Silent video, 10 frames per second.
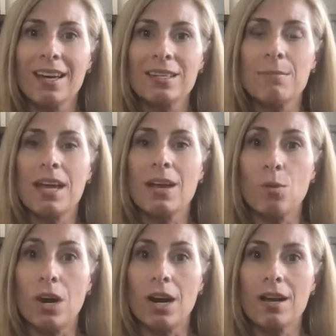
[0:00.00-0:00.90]
to make it
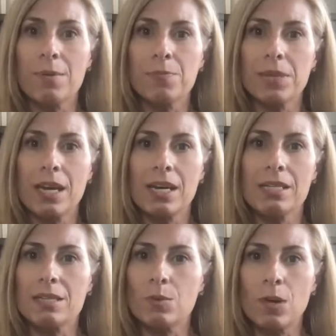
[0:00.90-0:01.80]
work. And it
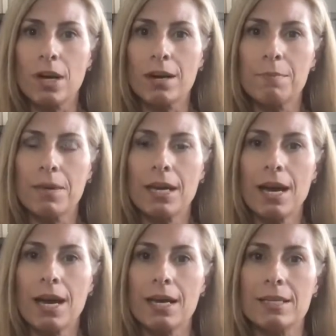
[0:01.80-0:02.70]
doesn't work,
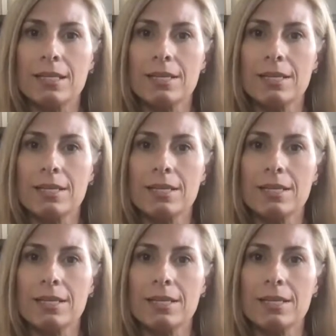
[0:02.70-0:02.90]
because